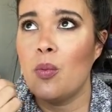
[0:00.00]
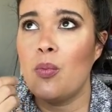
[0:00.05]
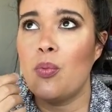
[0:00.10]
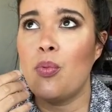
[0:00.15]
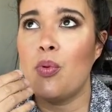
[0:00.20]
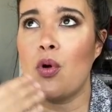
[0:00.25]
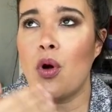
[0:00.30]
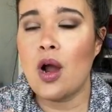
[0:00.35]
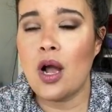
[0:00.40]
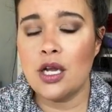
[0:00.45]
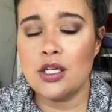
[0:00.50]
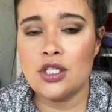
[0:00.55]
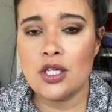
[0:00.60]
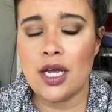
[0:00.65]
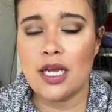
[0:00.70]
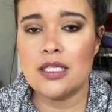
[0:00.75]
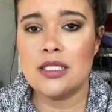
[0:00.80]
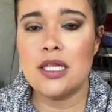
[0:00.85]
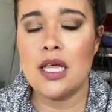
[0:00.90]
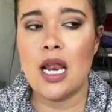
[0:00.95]

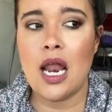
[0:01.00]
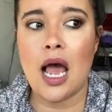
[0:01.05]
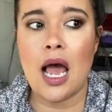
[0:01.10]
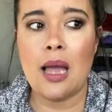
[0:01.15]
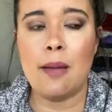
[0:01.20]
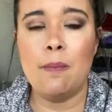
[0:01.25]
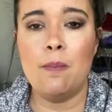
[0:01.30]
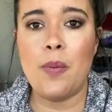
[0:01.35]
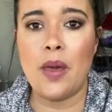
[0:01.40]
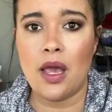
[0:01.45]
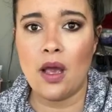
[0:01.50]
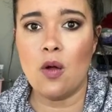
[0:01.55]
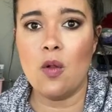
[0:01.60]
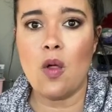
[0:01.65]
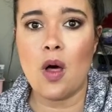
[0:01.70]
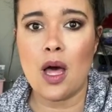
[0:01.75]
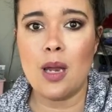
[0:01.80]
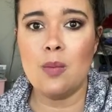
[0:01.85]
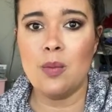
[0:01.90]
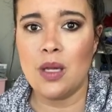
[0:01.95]
projects that I bail
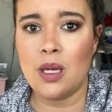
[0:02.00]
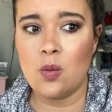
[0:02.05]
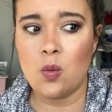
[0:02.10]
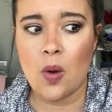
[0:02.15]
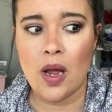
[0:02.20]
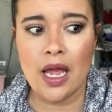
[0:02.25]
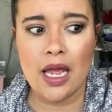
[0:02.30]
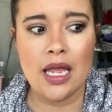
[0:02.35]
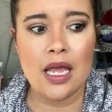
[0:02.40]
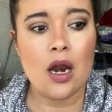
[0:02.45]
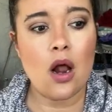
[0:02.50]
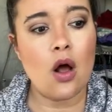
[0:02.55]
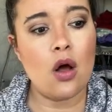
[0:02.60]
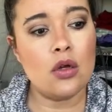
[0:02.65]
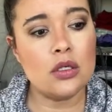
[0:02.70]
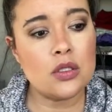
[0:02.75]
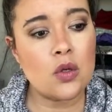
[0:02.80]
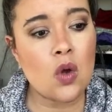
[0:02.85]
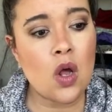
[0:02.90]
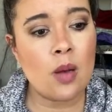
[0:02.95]
on midway. It
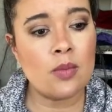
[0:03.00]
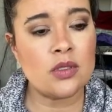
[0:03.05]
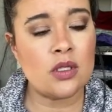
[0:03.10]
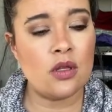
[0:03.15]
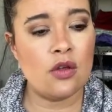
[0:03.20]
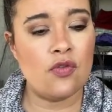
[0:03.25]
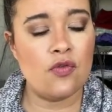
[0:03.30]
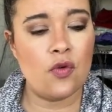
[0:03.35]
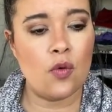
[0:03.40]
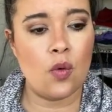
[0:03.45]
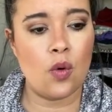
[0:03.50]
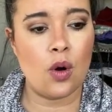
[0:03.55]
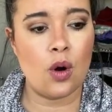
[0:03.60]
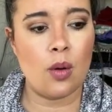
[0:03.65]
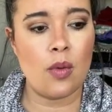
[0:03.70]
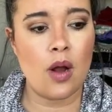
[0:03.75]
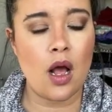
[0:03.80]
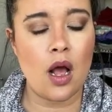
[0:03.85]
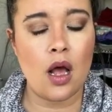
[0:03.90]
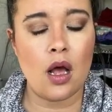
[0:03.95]
also comes in the
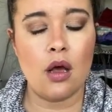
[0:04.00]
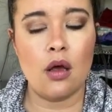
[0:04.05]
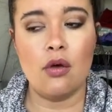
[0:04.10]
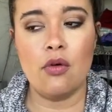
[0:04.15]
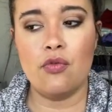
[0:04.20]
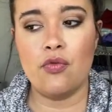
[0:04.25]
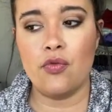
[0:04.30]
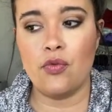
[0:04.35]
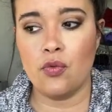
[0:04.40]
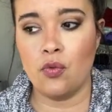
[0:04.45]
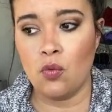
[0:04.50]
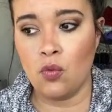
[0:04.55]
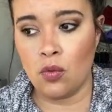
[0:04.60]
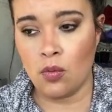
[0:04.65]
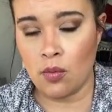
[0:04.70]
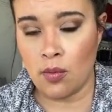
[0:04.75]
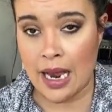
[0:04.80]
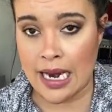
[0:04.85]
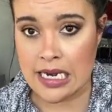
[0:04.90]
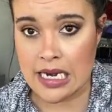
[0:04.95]
form of
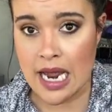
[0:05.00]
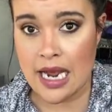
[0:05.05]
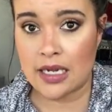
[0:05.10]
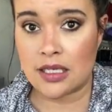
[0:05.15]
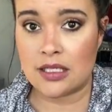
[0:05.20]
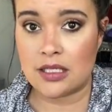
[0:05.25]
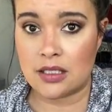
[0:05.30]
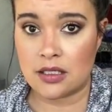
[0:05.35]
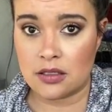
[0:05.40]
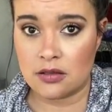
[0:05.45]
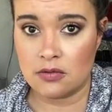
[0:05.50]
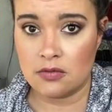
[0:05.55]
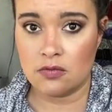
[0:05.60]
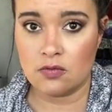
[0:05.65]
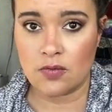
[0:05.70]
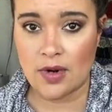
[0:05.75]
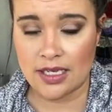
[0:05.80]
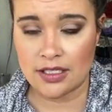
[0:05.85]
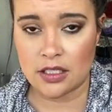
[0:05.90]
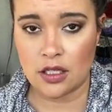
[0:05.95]
my next
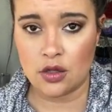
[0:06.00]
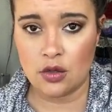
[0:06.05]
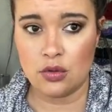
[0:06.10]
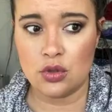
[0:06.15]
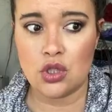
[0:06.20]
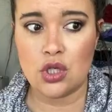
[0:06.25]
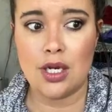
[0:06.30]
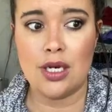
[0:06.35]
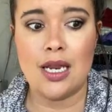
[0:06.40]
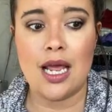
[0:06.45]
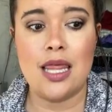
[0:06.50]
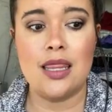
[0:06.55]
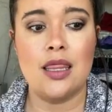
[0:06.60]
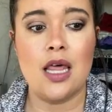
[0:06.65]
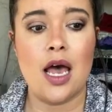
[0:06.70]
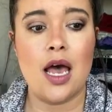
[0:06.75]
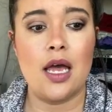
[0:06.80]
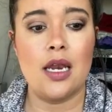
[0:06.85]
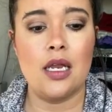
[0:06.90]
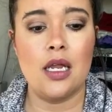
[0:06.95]
resolution, and
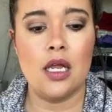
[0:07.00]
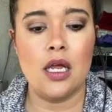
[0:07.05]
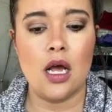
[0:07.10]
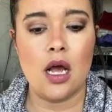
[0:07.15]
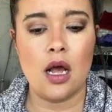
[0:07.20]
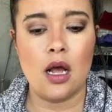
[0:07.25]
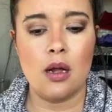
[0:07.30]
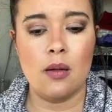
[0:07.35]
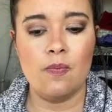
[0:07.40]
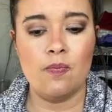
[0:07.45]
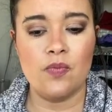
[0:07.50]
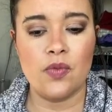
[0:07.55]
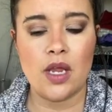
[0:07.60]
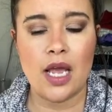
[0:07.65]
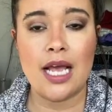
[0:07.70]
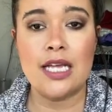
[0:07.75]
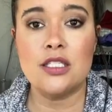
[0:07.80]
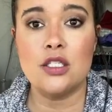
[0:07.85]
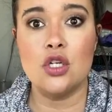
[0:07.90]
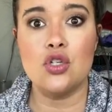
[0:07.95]
that
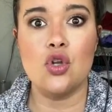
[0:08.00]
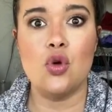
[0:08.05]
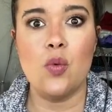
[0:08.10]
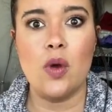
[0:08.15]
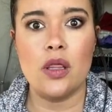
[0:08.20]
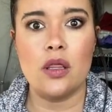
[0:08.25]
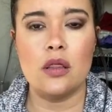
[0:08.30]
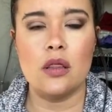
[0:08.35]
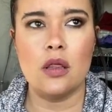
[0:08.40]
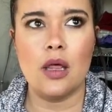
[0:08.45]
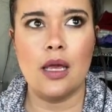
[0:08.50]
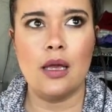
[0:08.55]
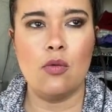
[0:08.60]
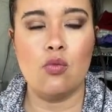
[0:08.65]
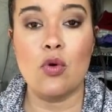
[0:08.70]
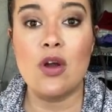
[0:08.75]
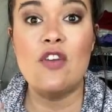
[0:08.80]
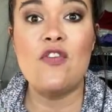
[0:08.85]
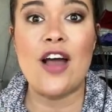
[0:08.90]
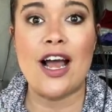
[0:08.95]
has to do with like
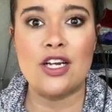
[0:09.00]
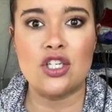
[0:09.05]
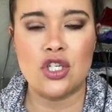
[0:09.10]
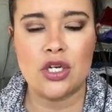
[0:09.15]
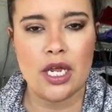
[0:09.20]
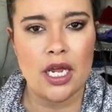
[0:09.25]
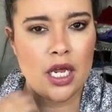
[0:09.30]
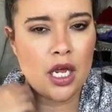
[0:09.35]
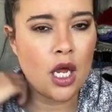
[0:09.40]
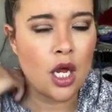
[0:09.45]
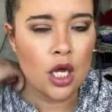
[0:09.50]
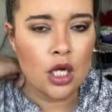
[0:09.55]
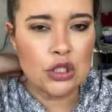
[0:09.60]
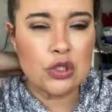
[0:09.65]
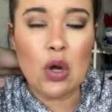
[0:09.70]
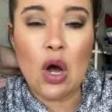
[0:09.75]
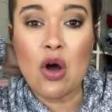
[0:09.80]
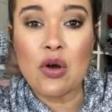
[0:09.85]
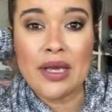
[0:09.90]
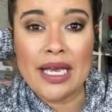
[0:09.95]
refashioning.
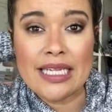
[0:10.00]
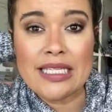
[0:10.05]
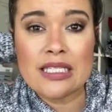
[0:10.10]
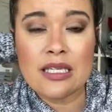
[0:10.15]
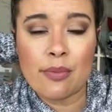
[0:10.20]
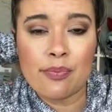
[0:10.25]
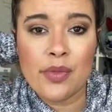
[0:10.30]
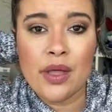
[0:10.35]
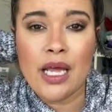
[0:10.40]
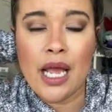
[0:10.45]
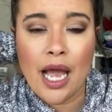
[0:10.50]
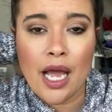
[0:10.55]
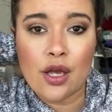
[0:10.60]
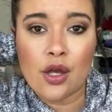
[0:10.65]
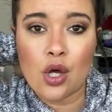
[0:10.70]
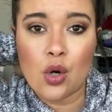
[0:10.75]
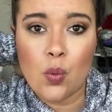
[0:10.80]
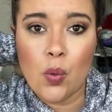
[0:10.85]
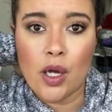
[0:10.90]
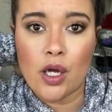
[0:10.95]
So I'll get something at
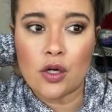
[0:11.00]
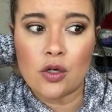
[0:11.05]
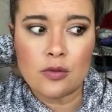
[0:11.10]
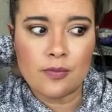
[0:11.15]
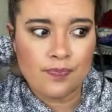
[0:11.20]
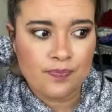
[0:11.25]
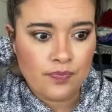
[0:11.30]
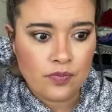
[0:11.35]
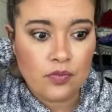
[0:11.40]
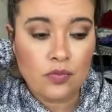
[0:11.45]
Goodwill,